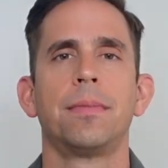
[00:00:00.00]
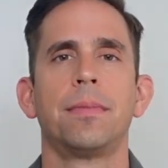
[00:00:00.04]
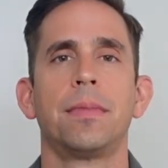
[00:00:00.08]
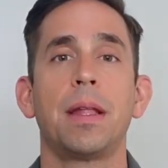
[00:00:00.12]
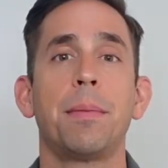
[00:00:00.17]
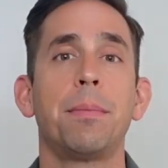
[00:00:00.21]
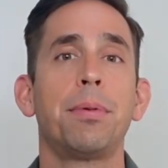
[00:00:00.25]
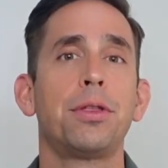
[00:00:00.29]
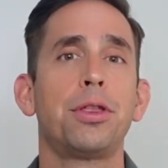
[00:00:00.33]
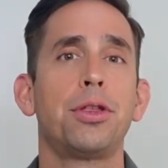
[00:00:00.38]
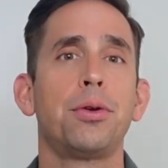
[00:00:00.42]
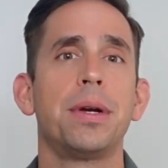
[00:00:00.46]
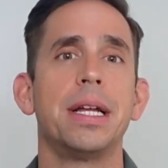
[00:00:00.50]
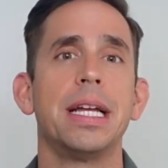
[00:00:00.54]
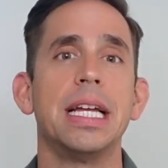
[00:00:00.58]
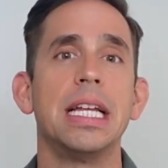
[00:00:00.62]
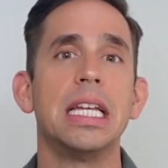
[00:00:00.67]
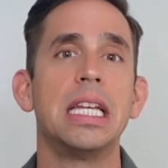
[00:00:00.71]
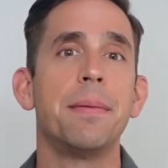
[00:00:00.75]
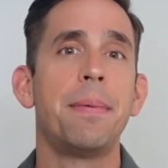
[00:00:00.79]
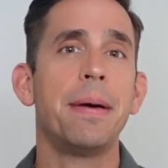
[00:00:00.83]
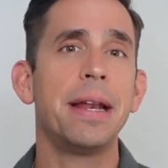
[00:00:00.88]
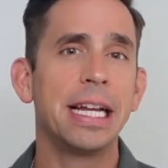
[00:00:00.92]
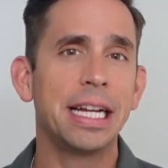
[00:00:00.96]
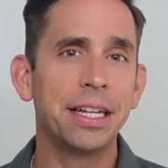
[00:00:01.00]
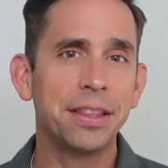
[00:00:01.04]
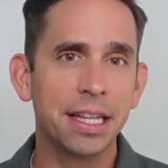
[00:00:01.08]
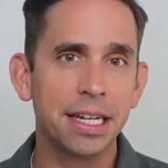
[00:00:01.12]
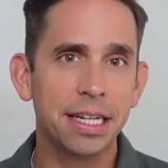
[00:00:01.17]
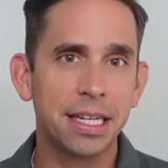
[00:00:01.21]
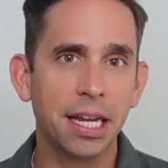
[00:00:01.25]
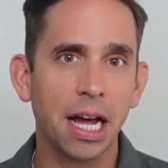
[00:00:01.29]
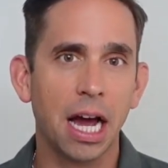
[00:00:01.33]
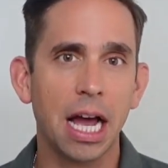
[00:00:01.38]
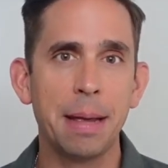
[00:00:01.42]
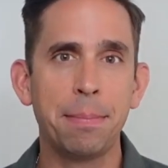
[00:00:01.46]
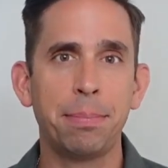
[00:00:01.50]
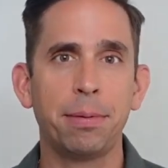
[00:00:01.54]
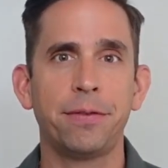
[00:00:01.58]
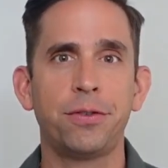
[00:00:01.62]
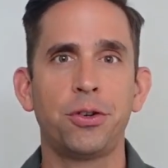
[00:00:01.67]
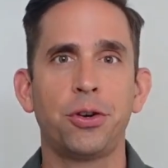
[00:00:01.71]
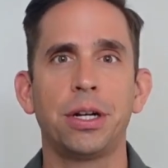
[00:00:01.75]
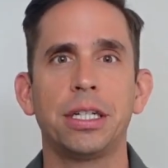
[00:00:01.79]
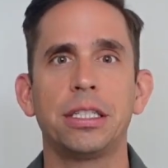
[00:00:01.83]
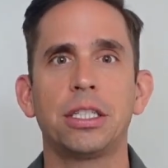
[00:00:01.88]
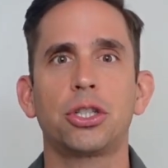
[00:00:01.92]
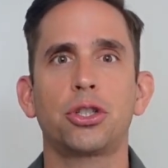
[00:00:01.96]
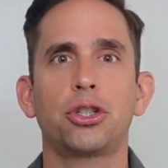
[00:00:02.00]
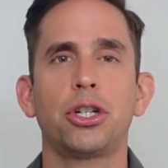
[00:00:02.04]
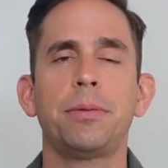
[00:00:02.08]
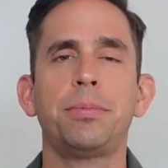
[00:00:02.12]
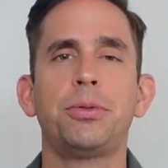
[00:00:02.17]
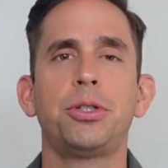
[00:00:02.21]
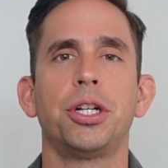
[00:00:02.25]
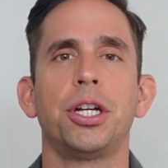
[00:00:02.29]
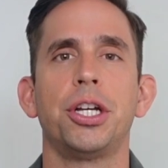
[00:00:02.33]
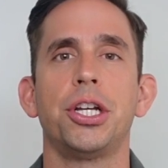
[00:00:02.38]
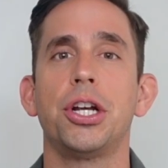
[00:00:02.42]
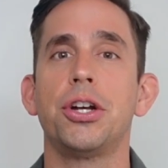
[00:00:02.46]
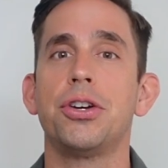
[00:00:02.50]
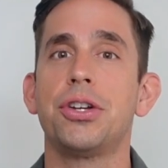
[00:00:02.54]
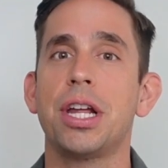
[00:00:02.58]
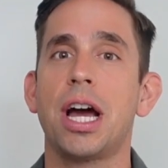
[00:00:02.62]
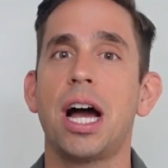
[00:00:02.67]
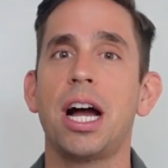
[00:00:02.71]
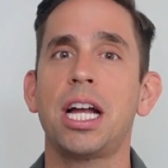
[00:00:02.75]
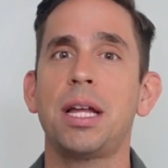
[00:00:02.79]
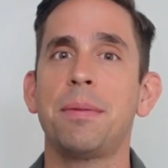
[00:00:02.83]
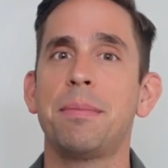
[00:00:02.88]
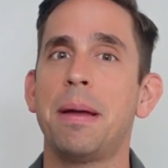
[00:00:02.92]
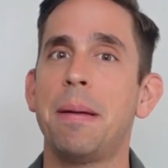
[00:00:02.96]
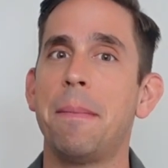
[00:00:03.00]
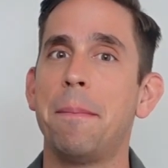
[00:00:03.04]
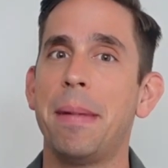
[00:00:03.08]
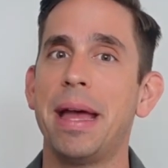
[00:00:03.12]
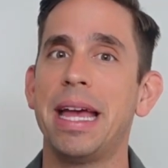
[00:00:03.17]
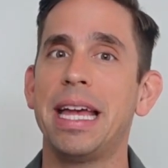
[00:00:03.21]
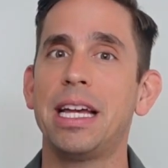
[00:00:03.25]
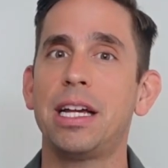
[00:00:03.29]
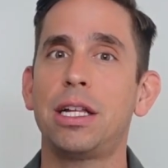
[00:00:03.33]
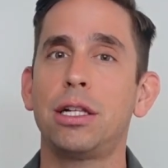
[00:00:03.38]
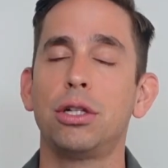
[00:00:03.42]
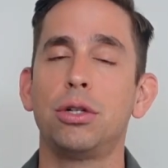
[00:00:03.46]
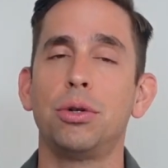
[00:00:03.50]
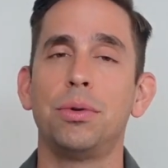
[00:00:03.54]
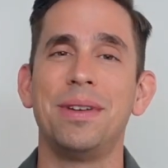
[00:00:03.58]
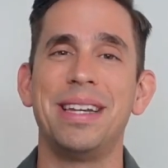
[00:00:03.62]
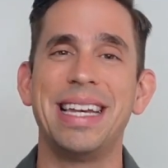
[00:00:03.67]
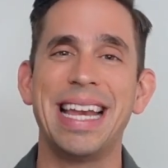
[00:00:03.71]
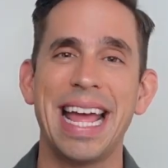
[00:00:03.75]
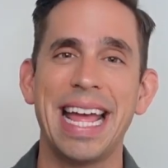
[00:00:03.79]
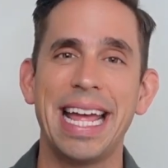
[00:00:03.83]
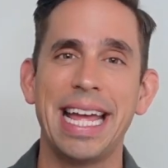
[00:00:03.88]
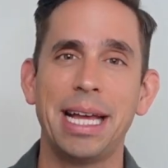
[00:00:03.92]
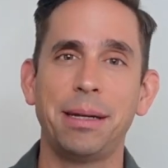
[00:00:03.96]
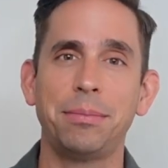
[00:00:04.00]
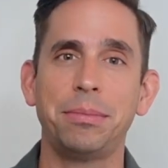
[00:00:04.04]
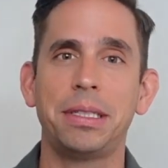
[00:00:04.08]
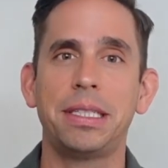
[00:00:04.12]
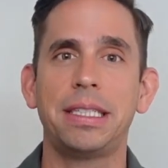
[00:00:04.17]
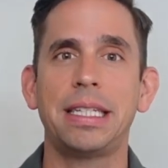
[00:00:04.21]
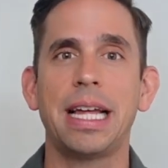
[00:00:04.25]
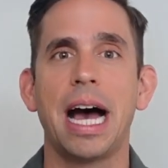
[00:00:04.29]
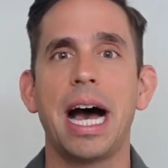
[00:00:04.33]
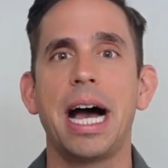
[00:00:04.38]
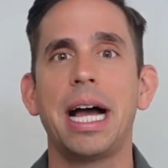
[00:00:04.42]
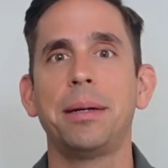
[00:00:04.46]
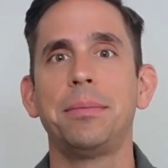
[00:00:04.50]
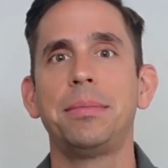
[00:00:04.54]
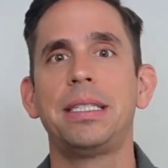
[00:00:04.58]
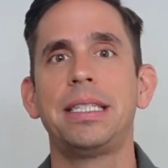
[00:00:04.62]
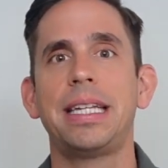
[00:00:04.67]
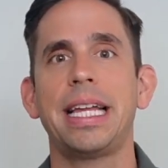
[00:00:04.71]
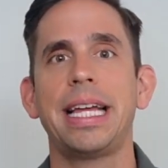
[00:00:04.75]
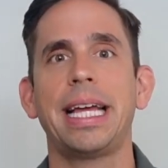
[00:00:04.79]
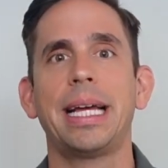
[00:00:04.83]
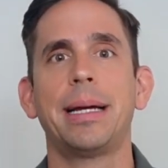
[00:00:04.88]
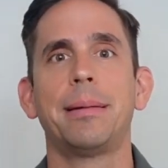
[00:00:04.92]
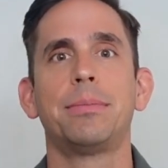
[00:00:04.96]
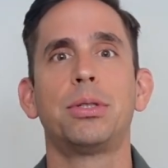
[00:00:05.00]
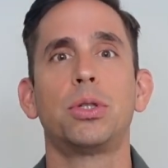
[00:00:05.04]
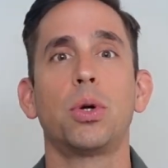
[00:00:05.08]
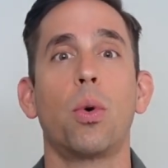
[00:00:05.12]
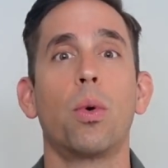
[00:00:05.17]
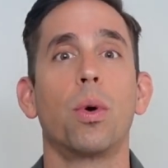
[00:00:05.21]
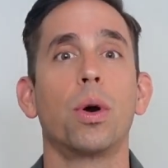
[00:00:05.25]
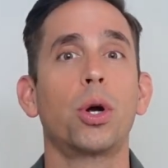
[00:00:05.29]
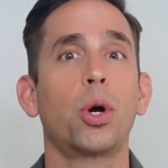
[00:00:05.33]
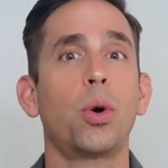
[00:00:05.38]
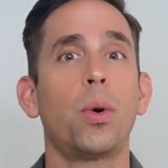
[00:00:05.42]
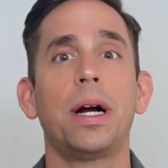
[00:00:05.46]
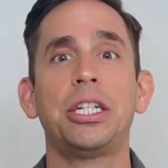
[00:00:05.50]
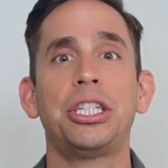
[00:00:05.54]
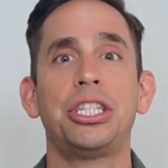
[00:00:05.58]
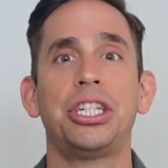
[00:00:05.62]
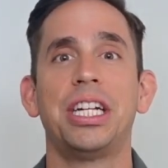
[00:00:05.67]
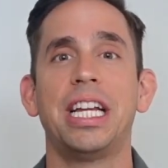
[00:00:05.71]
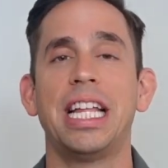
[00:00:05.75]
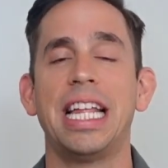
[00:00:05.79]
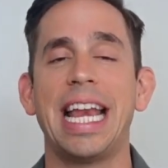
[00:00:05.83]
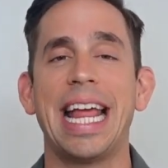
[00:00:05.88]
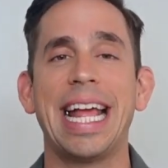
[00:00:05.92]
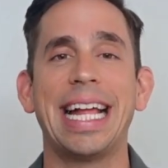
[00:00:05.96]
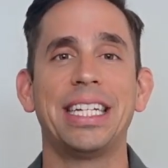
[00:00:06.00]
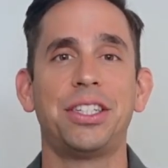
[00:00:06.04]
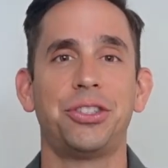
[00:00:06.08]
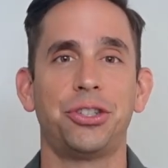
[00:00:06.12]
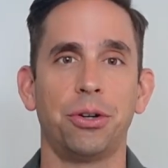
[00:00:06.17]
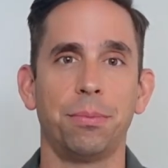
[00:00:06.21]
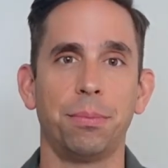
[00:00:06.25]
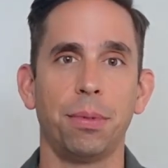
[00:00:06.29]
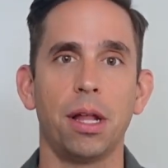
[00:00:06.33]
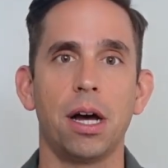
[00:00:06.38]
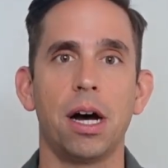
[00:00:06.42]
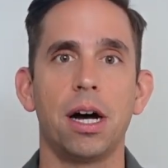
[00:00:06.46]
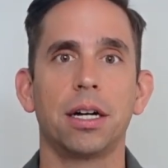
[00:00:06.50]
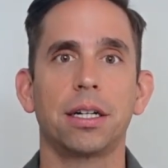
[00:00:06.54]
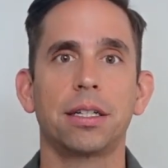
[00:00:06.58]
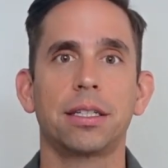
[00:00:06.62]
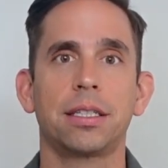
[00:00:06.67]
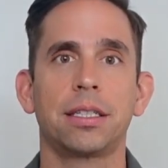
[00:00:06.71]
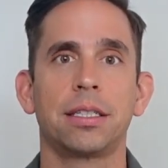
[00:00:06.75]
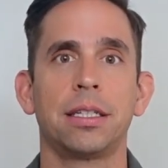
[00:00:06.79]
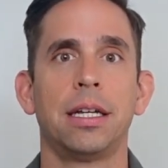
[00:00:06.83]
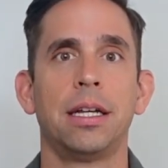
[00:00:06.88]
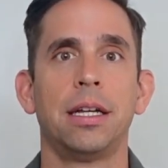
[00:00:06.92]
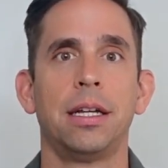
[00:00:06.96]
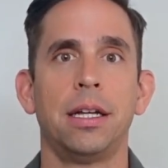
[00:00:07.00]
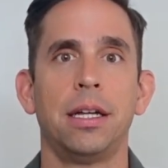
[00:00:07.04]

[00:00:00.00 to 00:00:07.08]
Number 3, depending on the type of transcription, your document may include names, timestamps, or question and answer blocks.